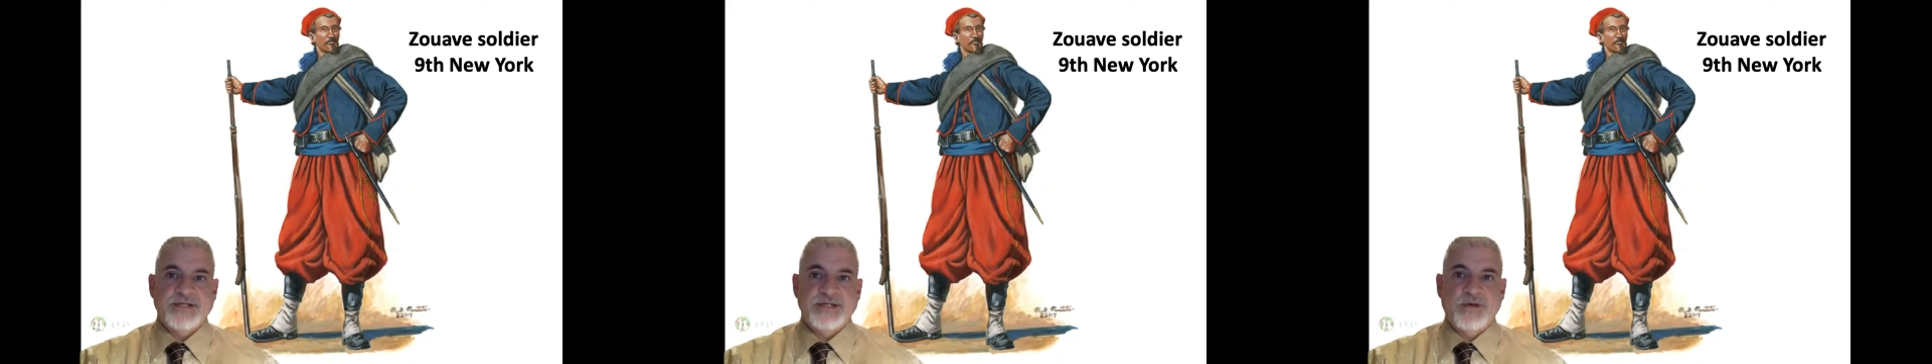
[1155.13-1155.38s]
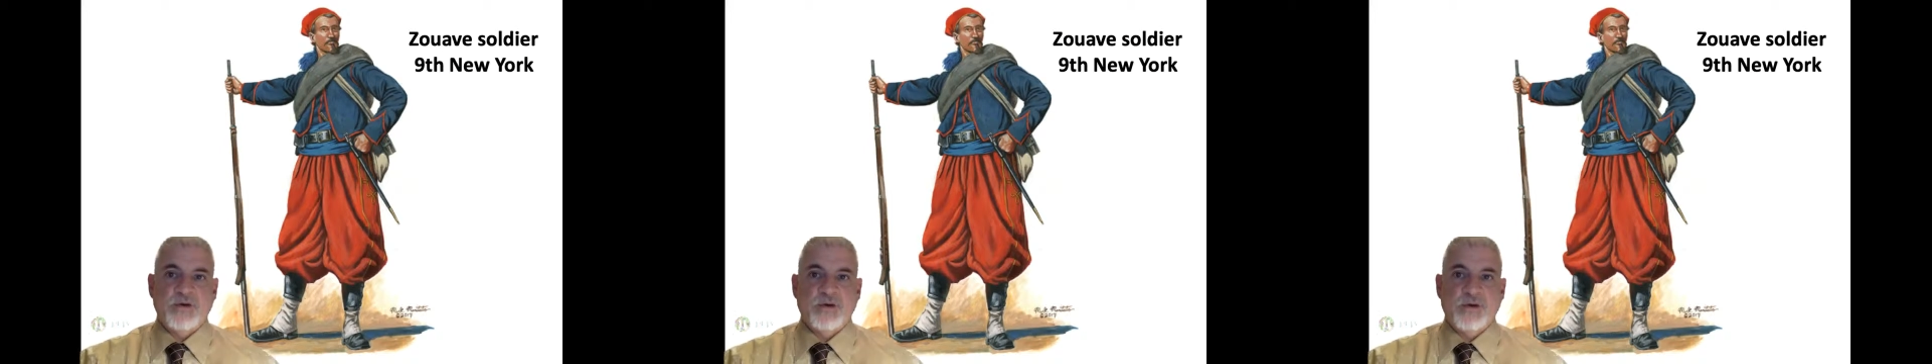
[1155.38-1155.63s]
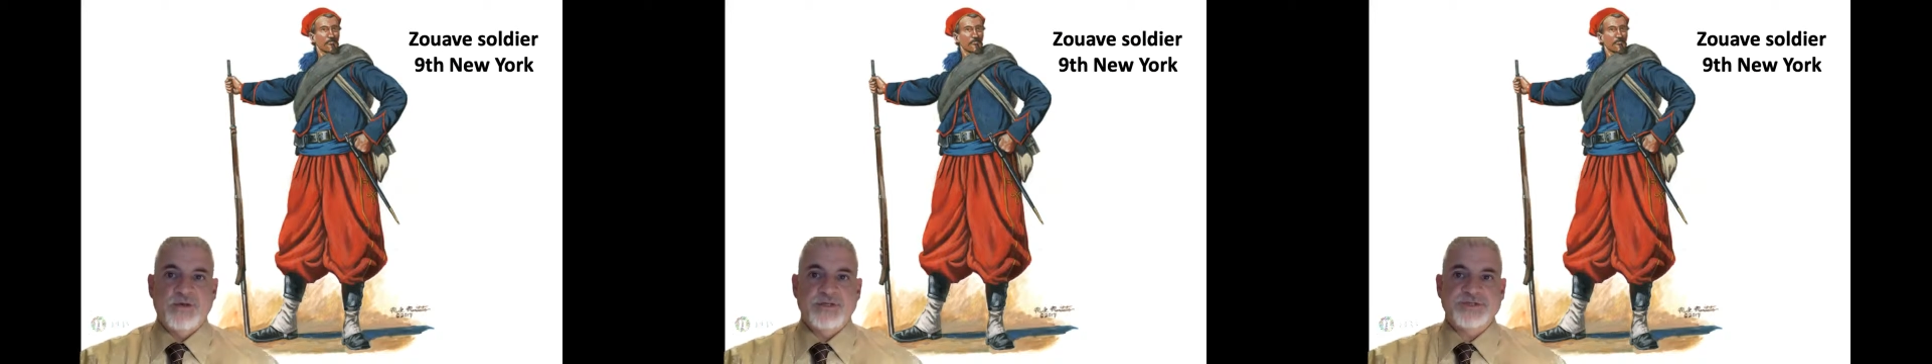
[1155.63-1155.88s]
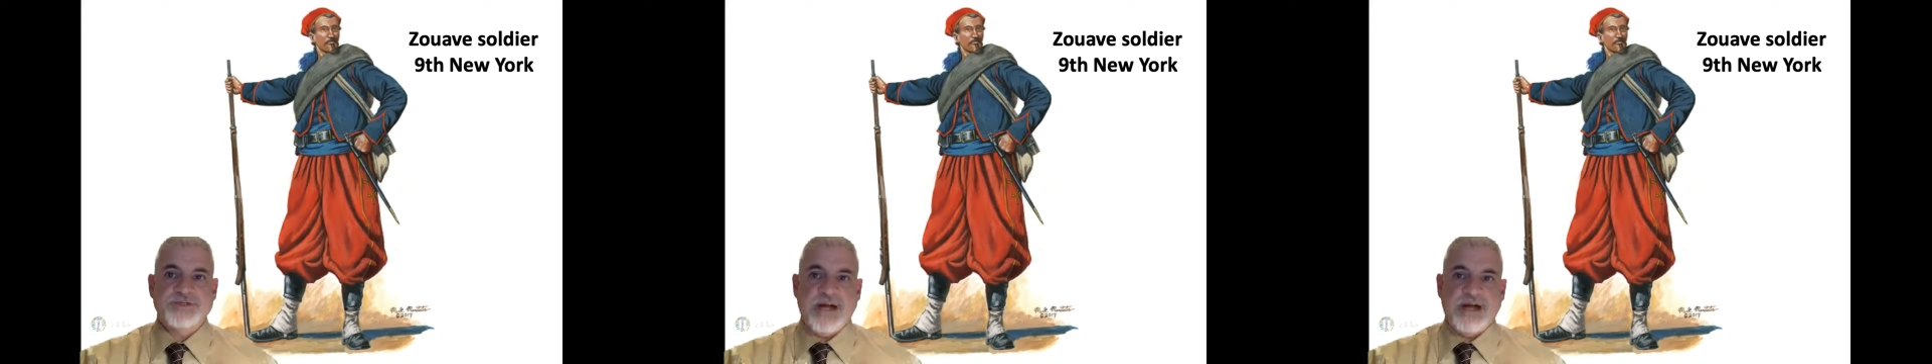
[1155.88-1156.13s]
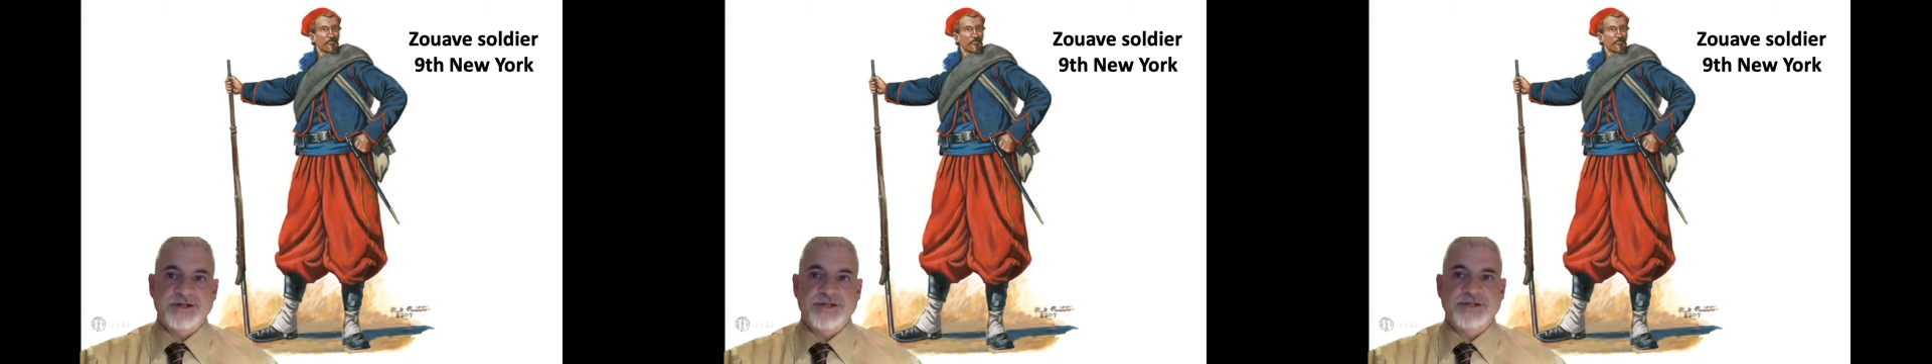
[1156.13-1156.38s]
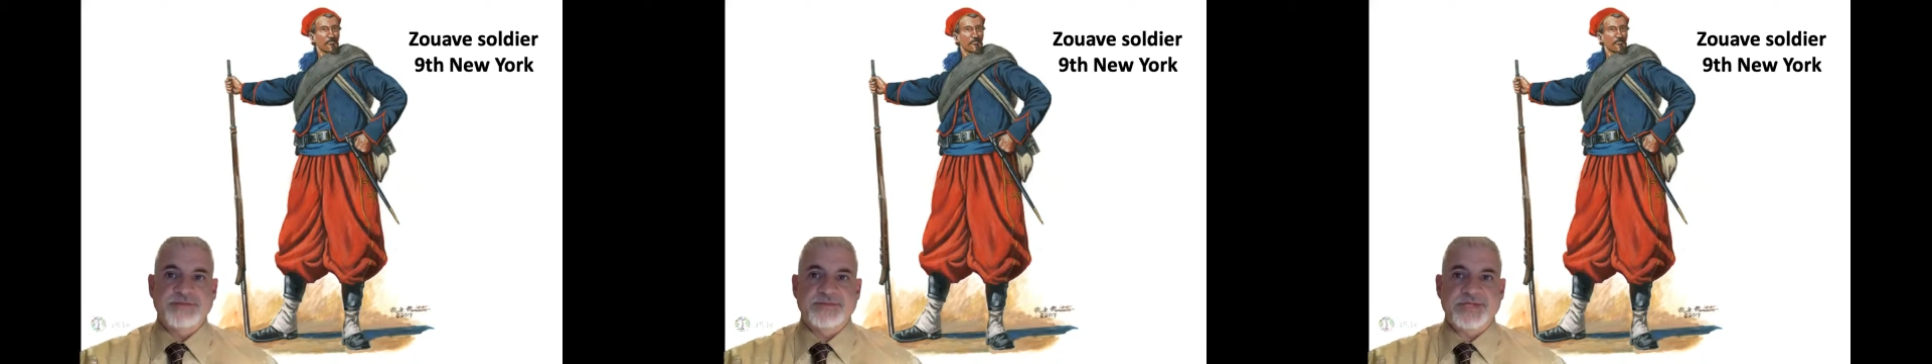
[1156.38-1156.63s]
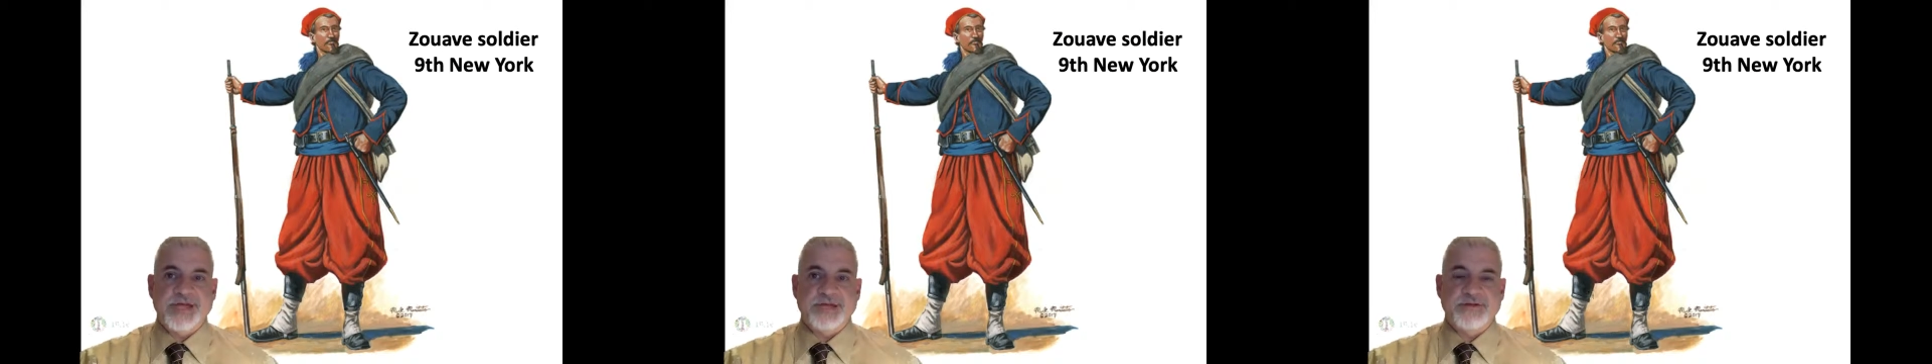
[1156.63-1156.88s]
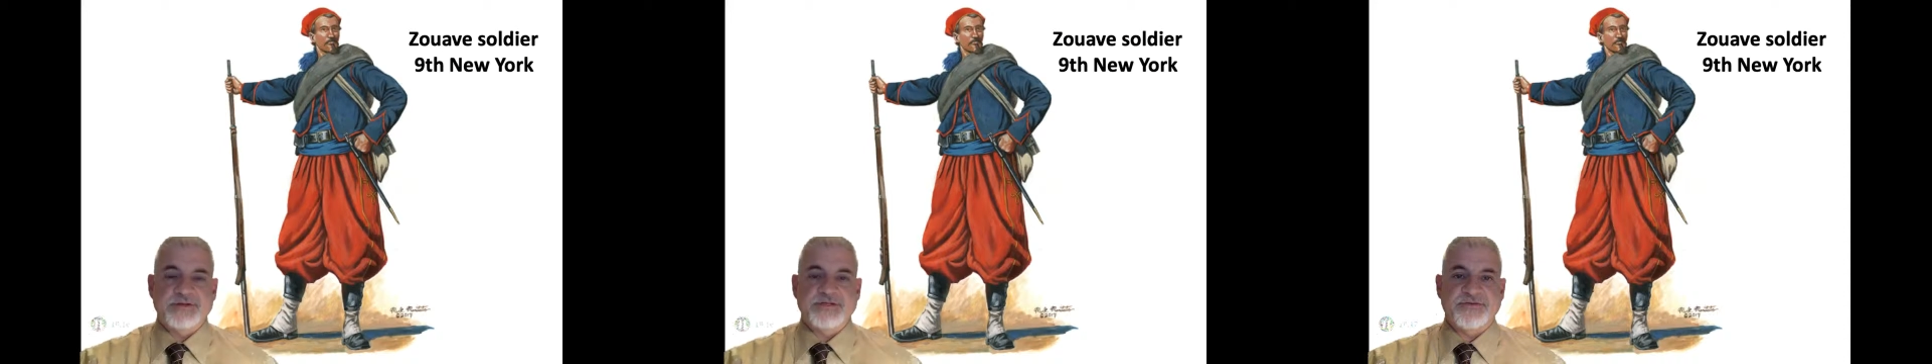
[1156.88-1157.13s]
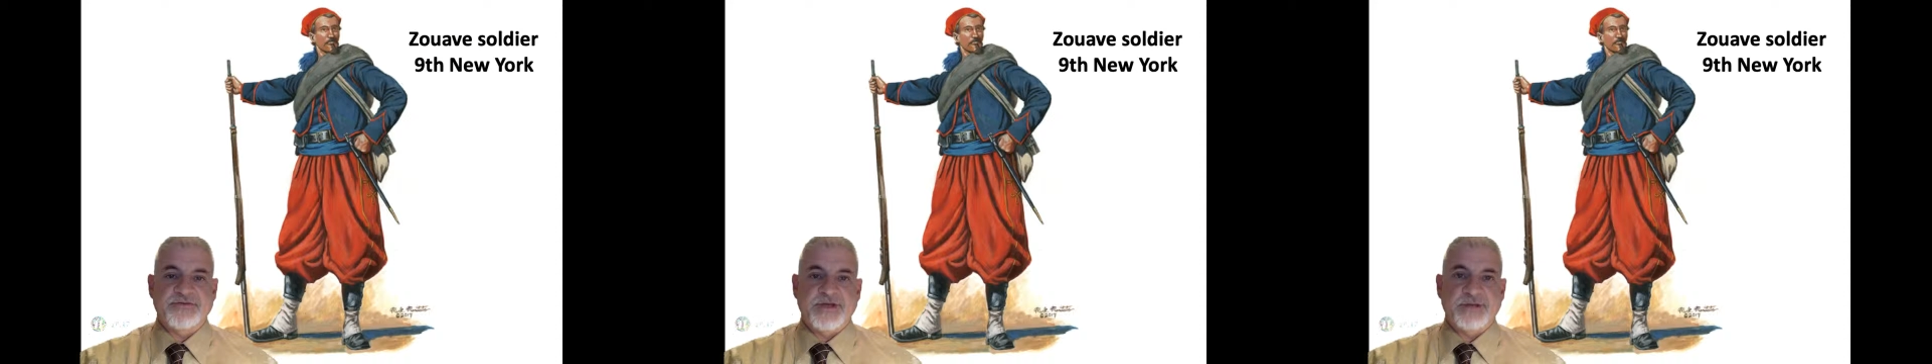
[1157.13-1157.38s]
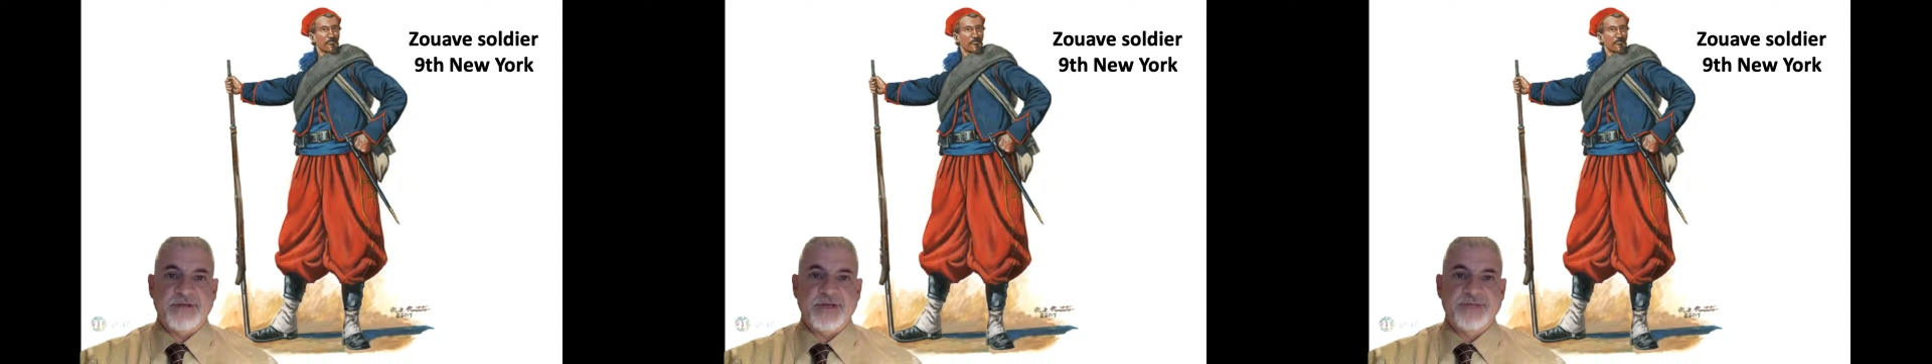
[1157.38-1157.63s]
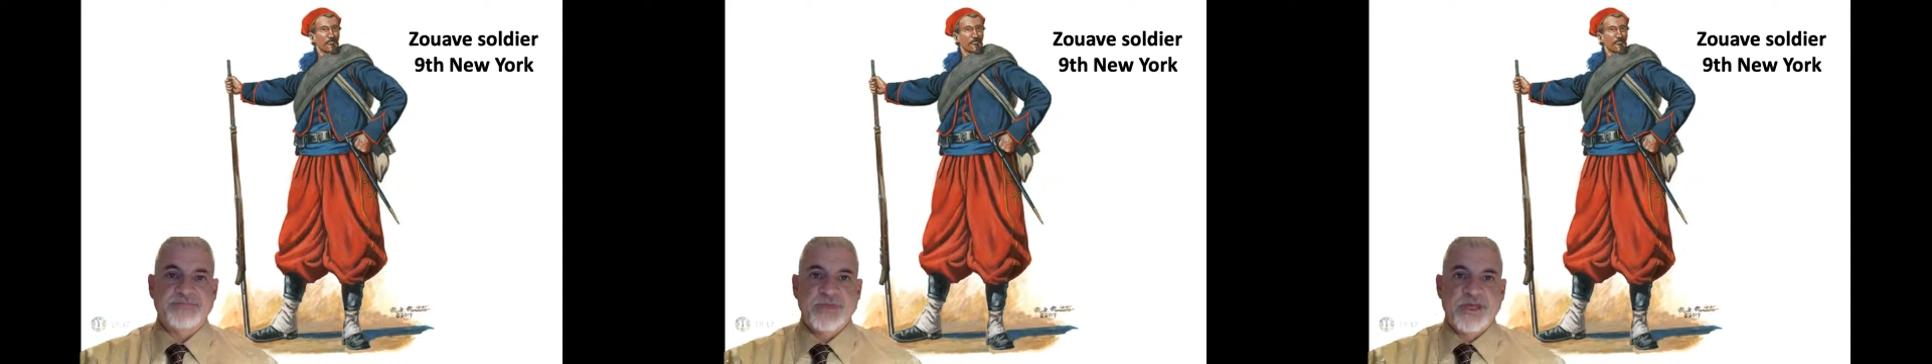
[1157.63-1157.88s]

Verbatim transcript: de corps which bounded them together as a family